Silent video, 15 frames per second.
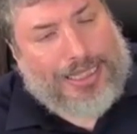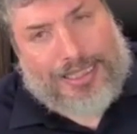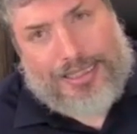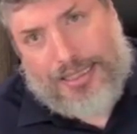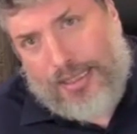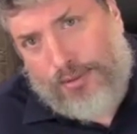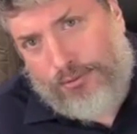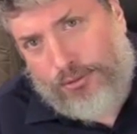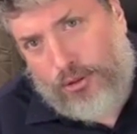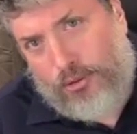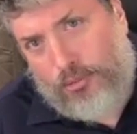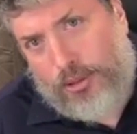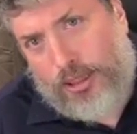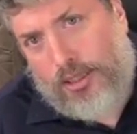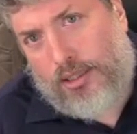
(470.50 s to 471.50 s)
And
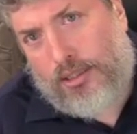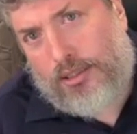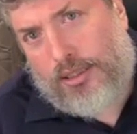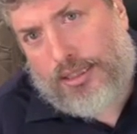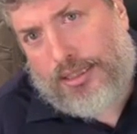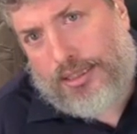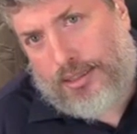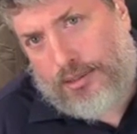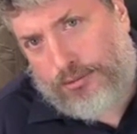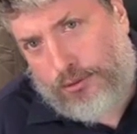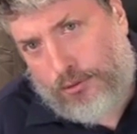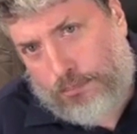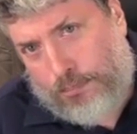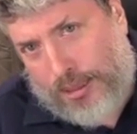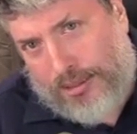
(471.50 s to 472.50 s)
therefore, we are. It is
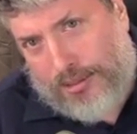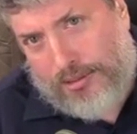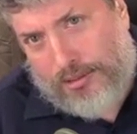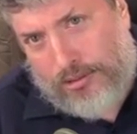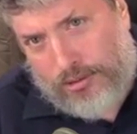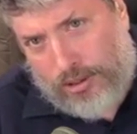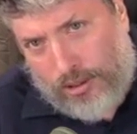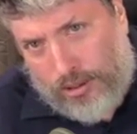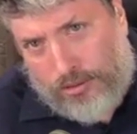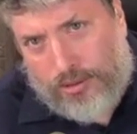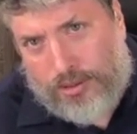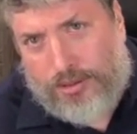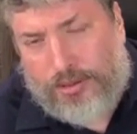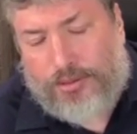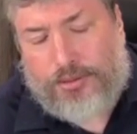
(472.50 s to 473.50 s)
forbidden in the
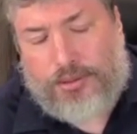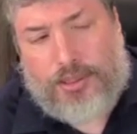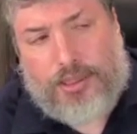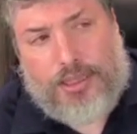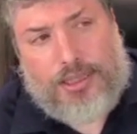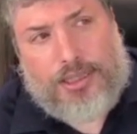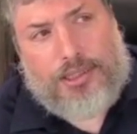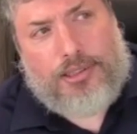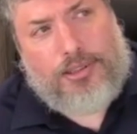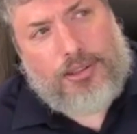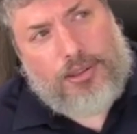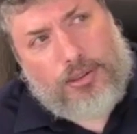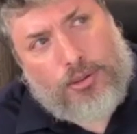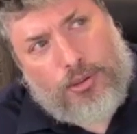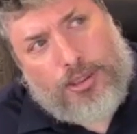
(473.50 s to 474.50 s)
Torah
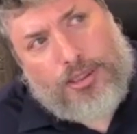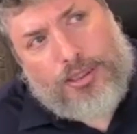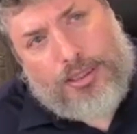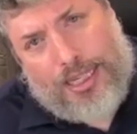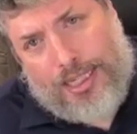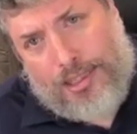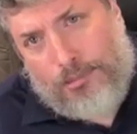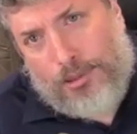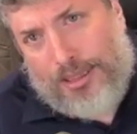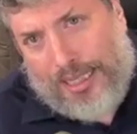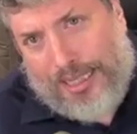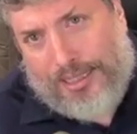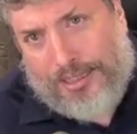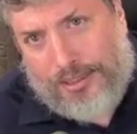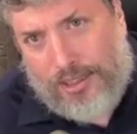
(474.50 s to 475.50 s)
to cause an animal
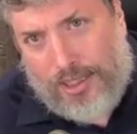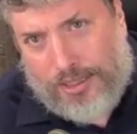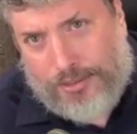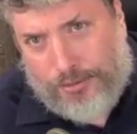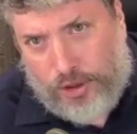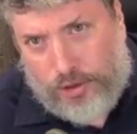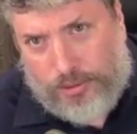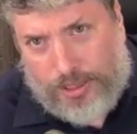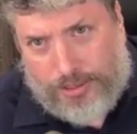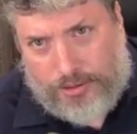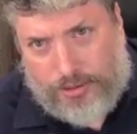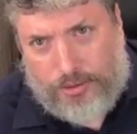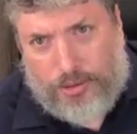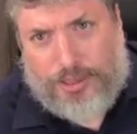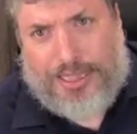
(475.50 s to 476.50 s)
any kind of stress,
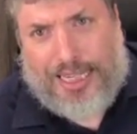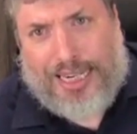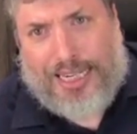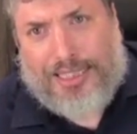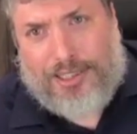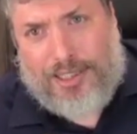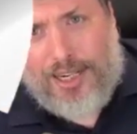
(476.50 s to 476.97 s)
to cause any